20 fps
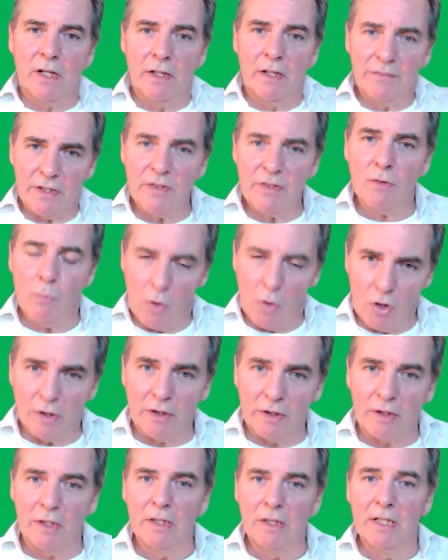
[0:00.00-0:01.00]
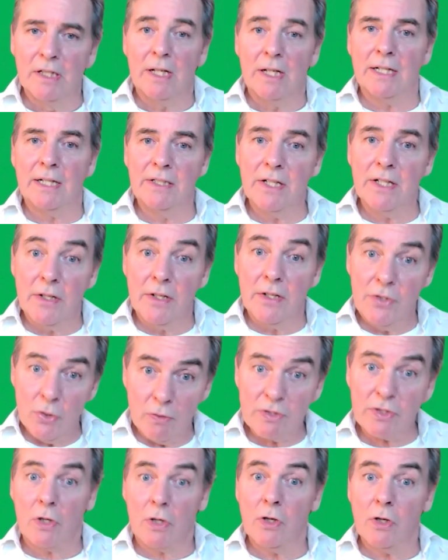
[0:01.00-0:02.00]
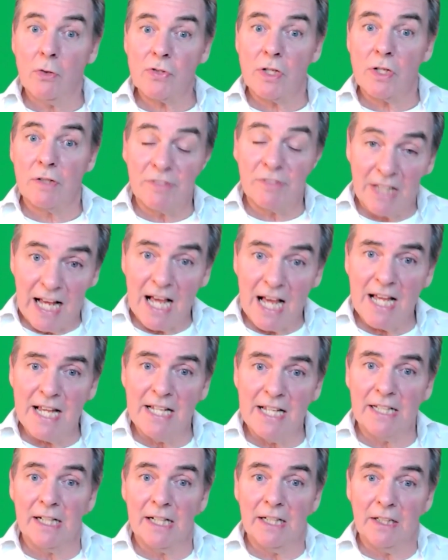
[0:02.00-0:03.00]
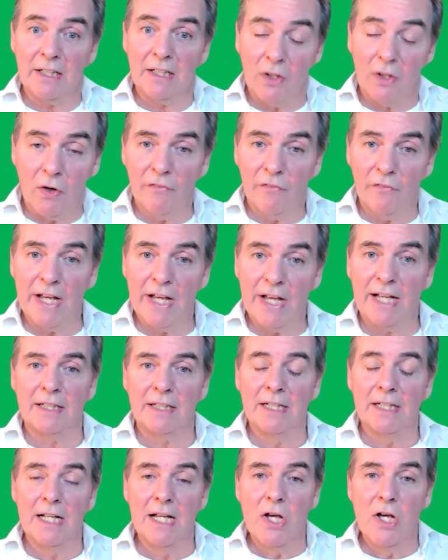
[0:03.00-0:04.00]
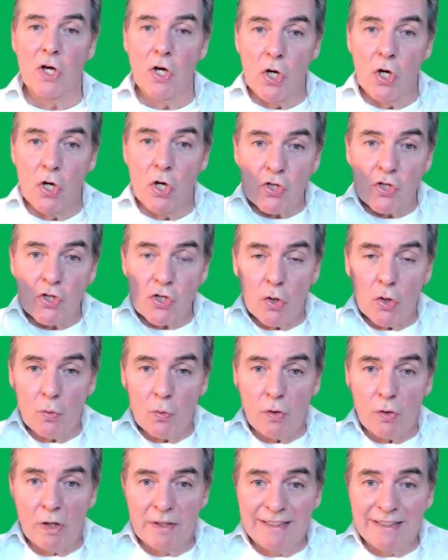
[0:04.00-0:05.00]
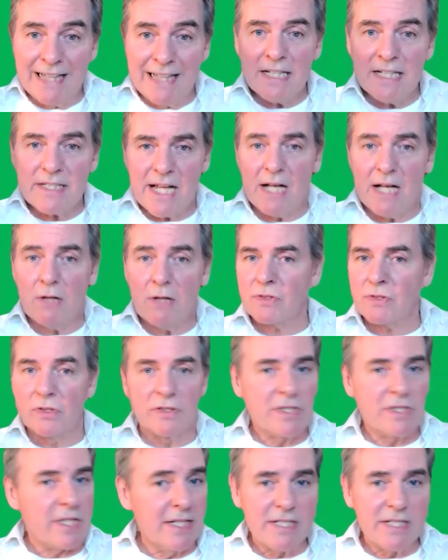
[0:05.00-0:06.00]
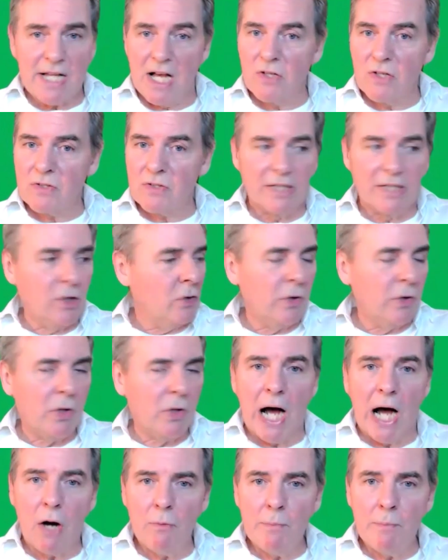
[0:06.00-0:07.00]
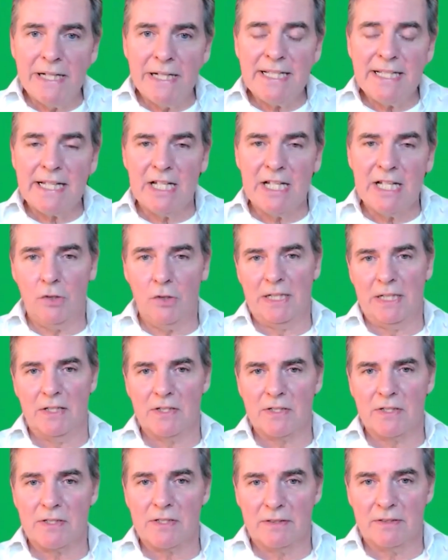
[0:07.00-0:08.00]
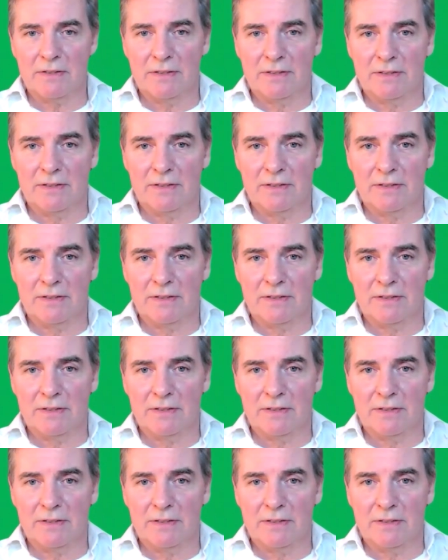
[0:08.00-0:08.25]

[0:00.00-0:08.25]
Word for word: under the water and you were close of dying and all that." So 9,000 or 10,000, I don't know how many kilometers